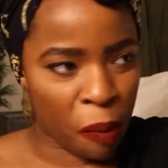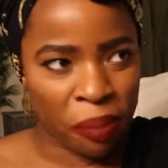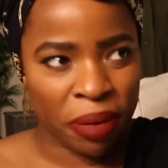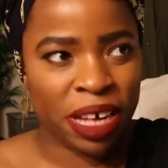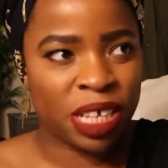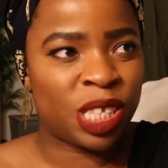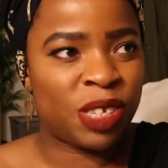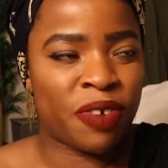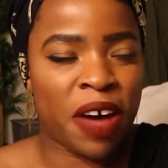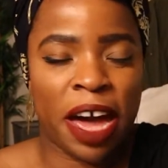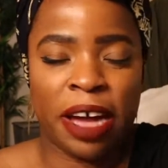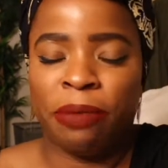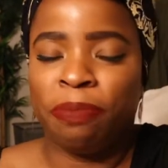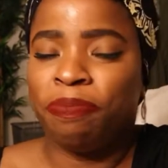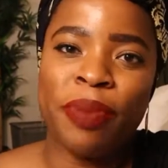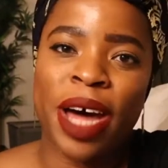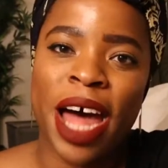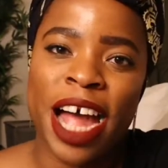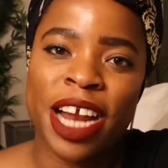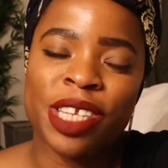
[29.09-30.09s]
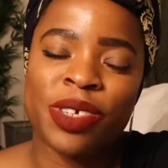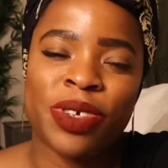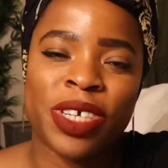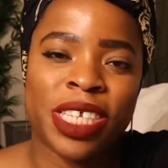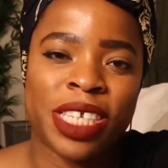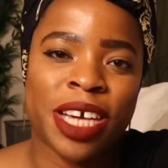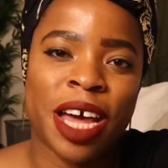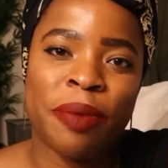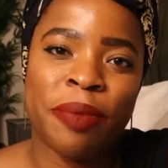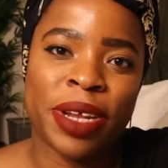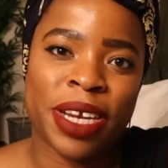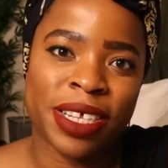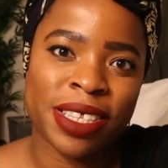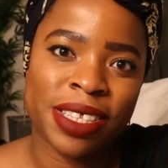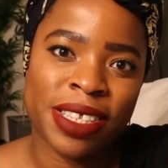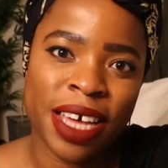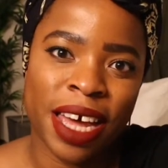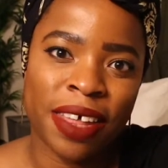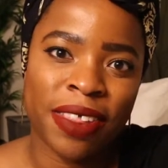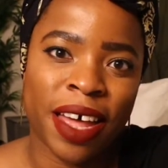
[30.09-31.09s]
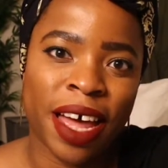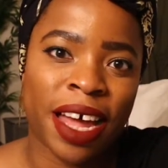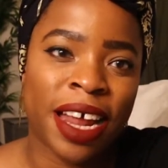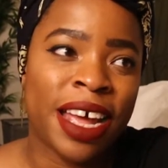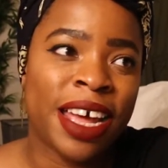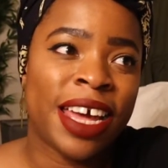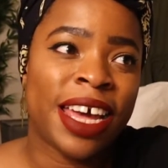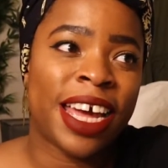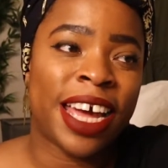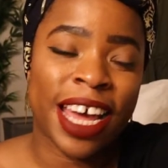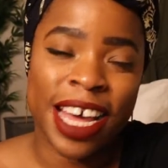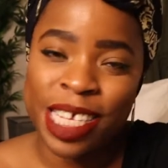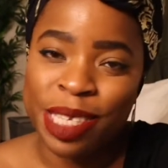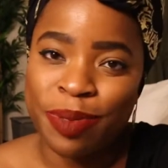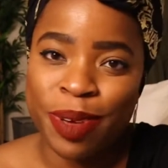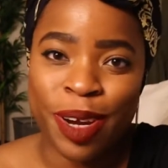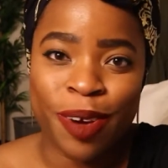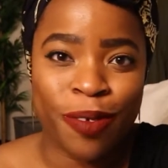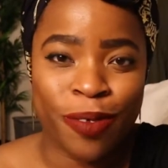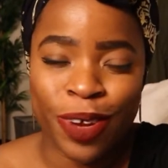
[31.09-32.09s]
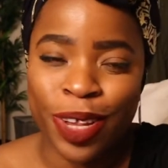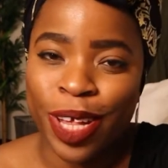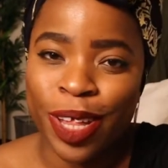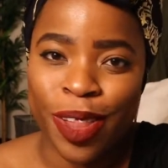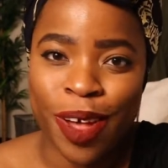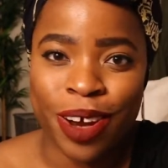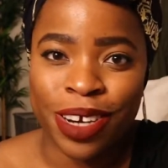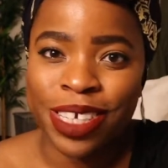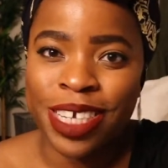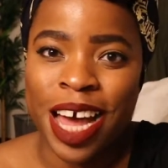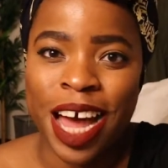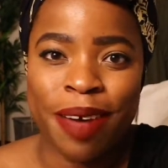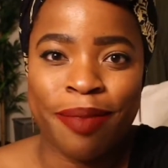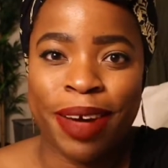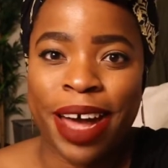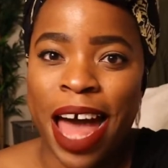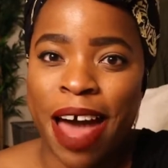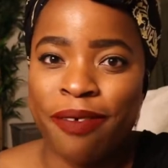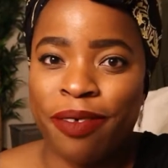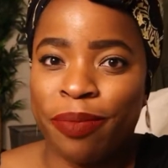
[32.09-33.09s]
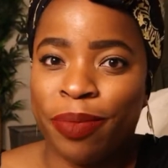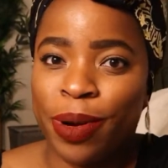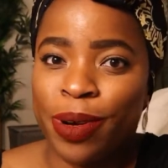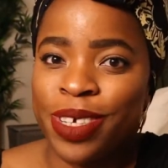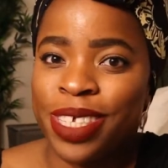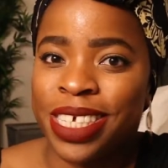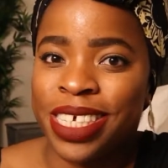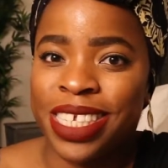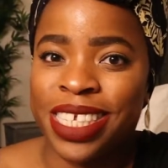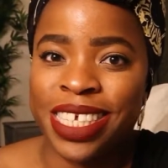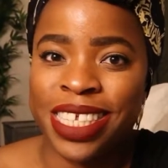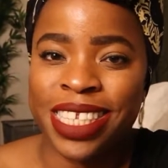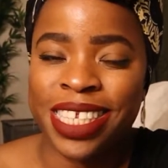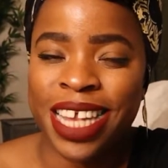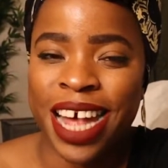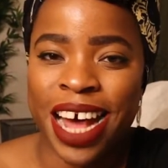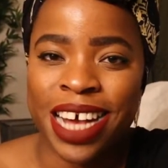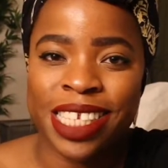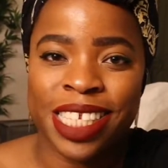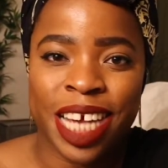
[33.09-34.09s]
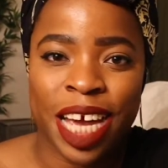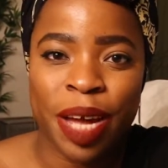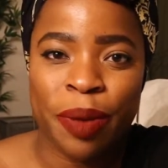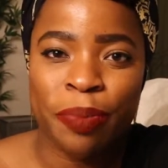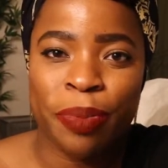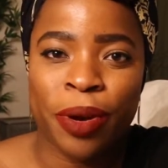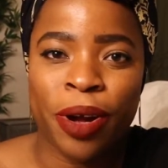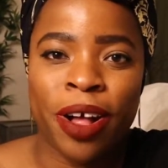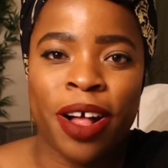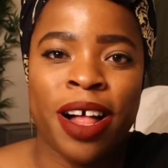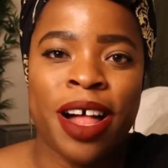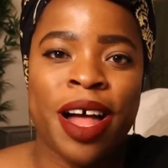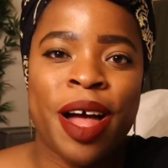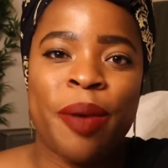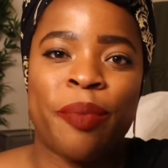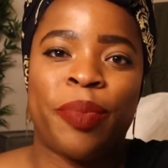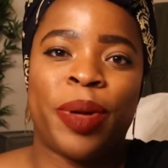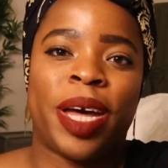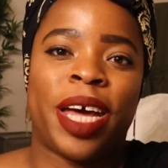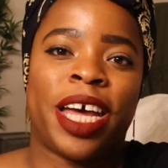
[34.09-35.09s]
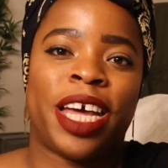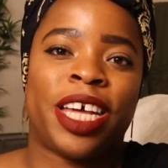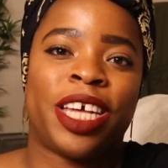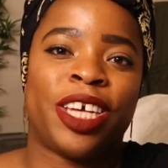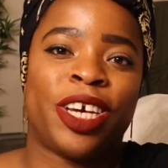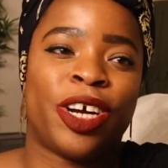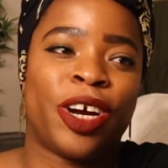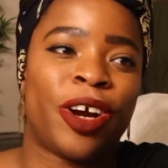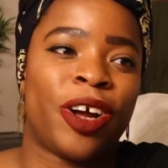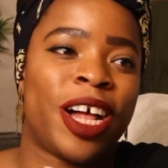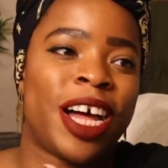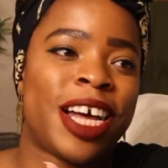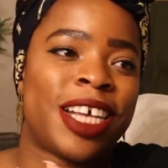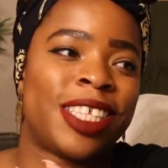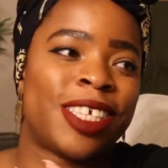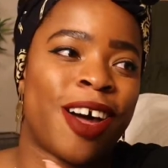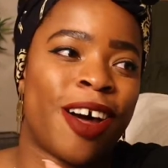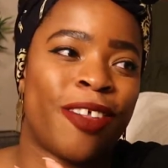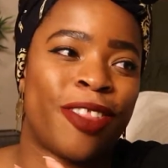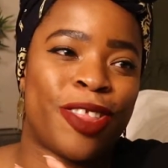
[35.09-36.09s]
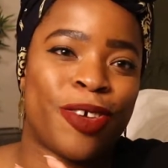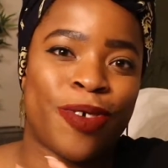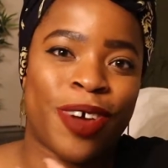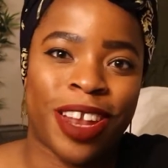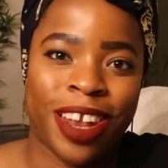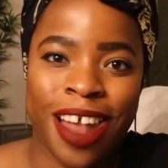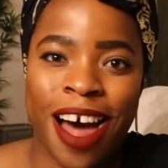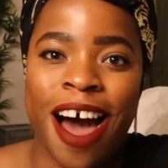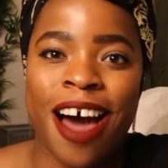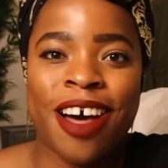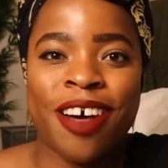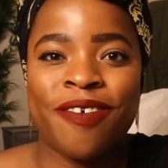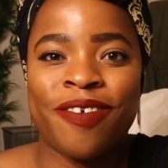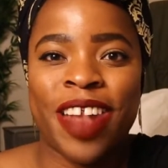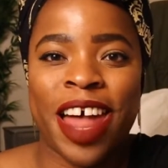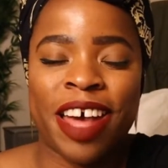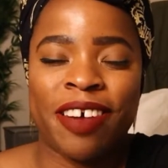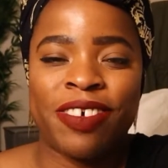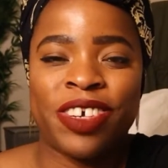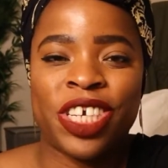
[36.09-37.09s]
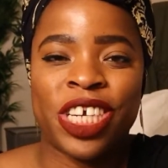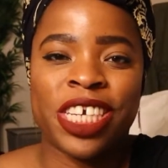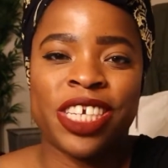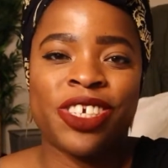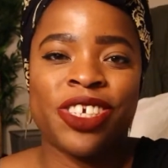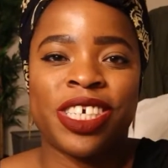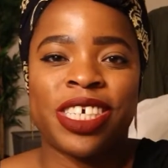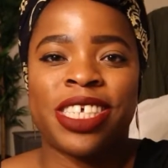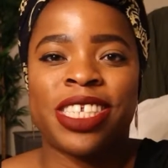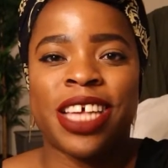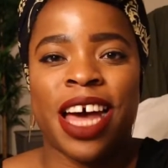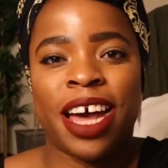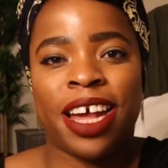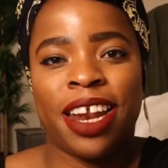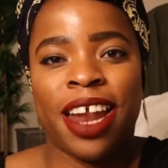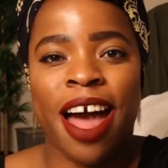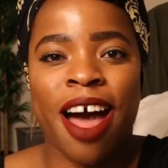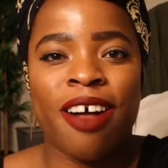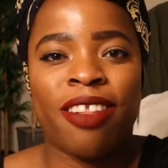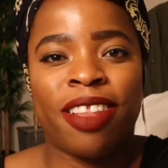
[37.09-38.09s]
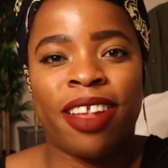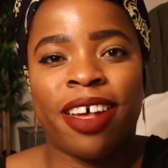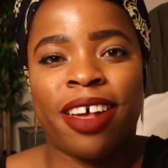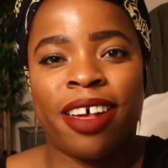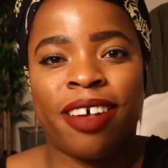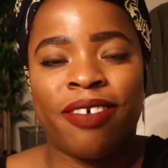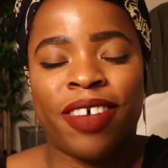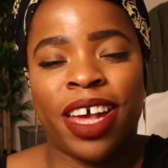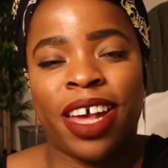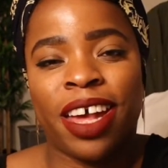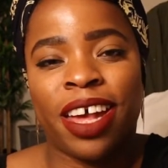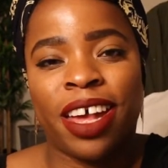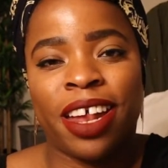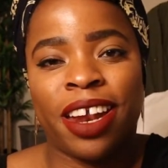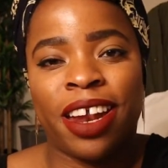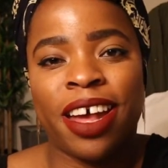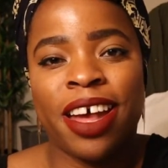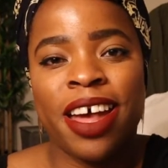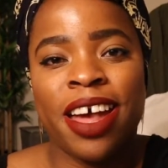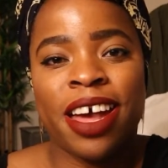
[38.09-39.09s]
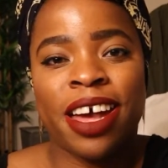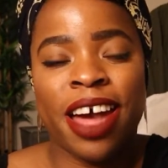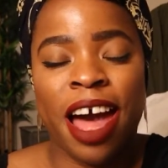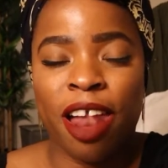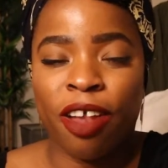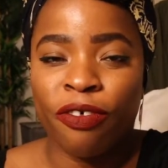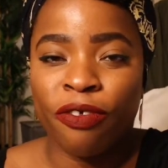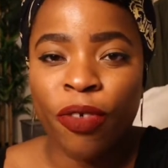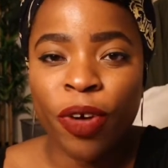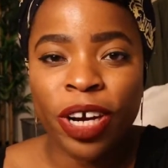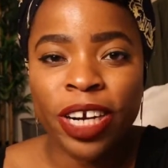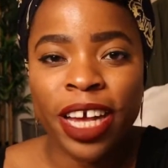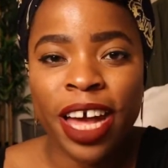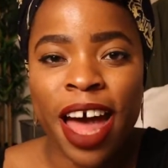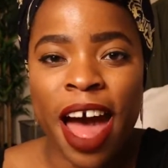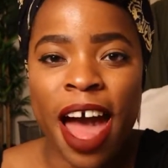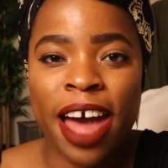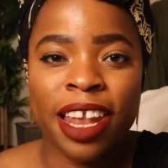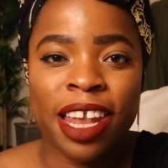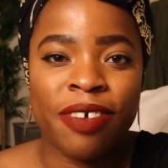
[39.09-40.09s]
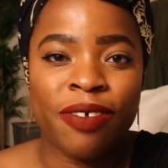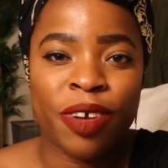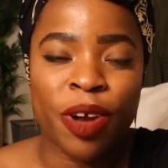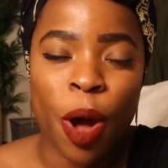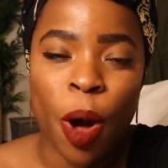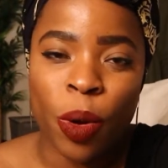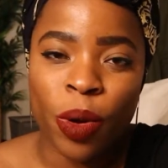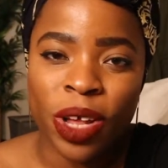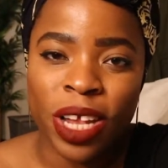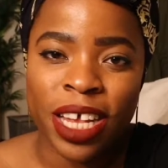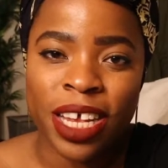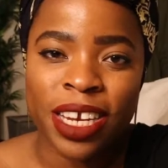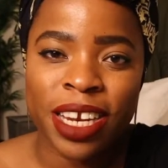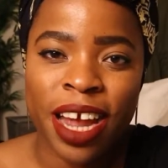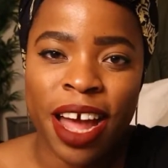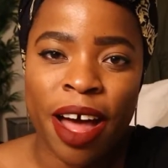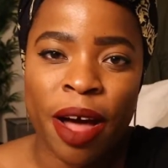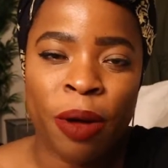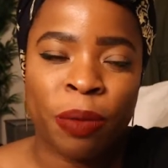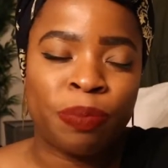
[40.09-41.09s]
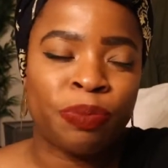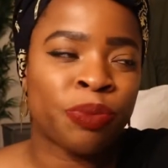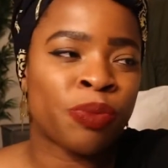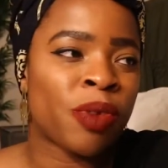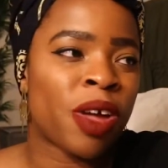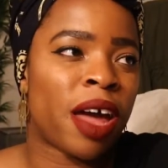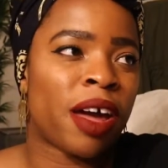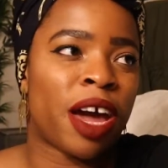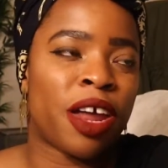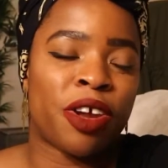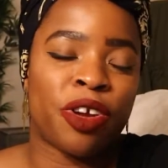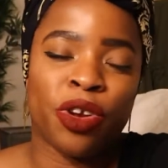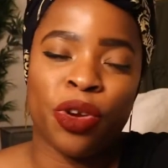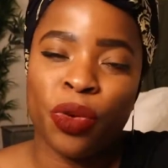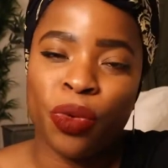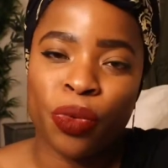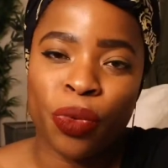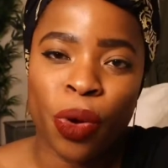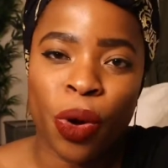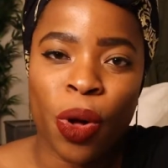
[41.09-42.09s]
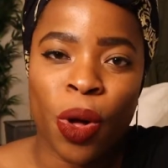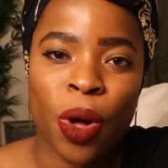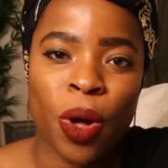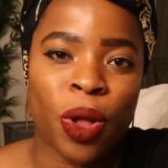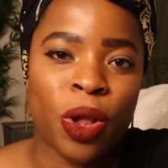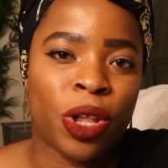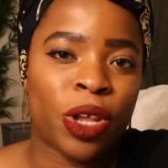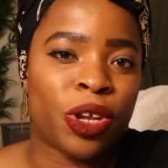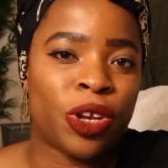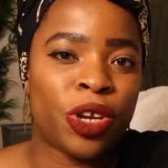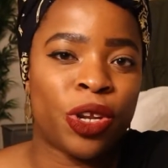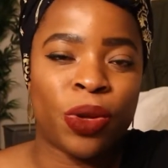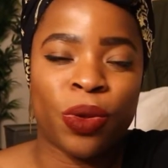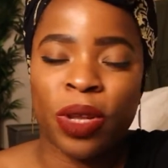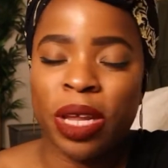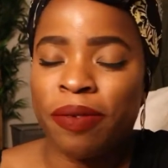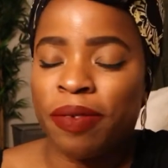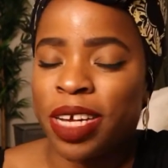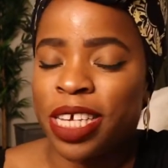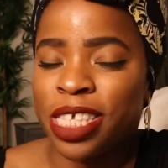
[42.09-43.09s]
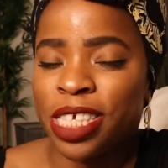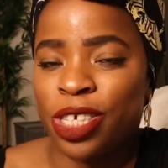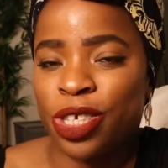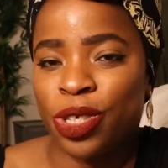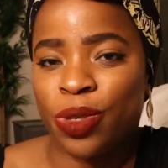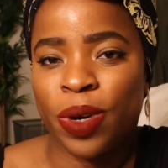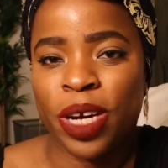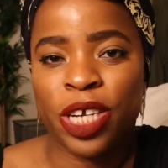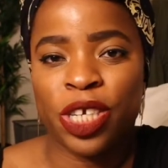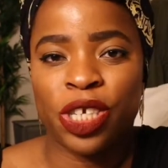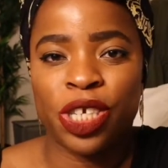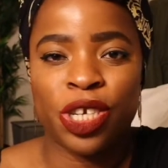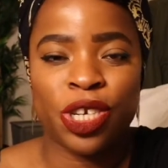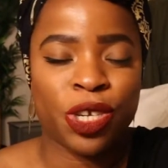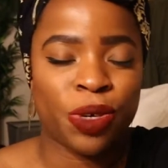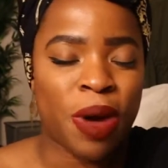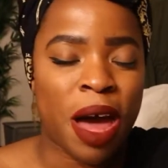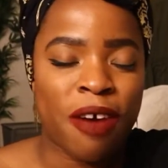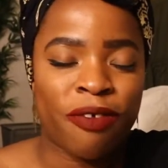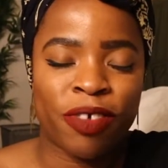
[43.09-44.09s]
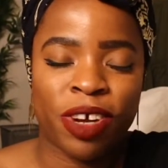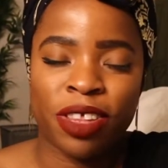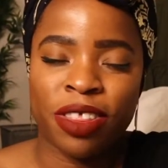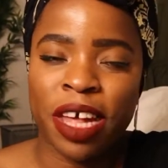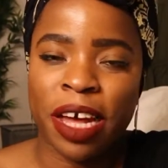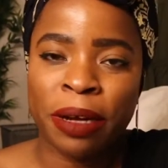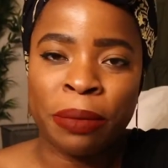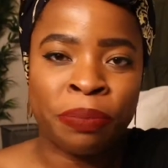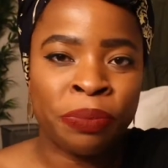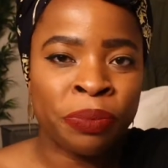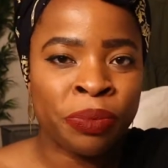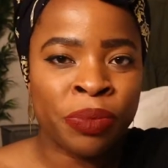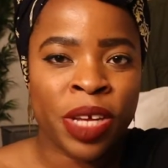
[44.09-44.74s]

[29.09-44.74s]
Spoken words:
It's fine. But I just wanted to come in and say that it has been a really long time. I haven't posted since last April, but your girl has gone through a lot of life changes. I now live in California. I live in Oakland now. I got a new role, new living situation, new everything.